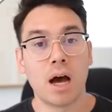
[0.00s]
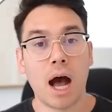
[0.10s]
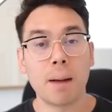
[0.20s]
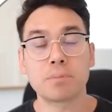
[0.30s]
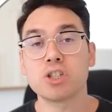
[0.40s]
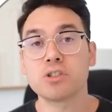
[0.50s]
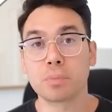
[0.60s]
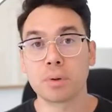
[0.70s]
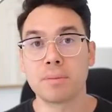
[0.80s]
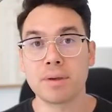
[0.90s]
Options
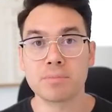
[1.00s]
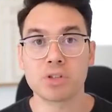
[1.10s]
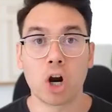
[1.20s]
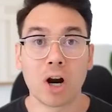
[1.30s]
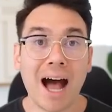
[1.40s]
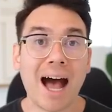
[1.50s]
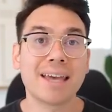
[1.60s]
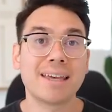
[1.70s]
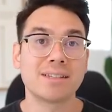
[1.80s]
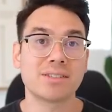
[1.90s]
premiums are
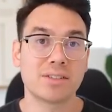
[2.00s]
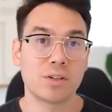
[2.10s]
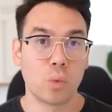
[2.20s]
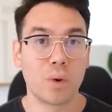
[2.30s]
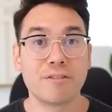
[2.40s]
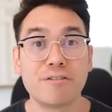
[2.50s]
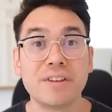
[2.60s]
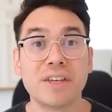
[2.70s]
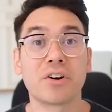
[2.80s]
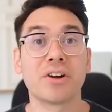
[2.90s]
highest when
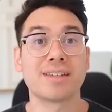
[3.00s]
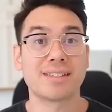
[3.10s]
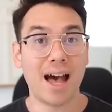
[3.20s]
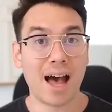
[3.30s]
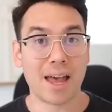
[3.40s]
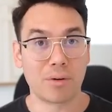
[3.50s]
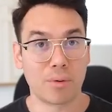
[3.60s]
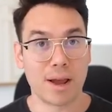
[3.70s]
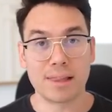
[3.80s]
fear is high, right?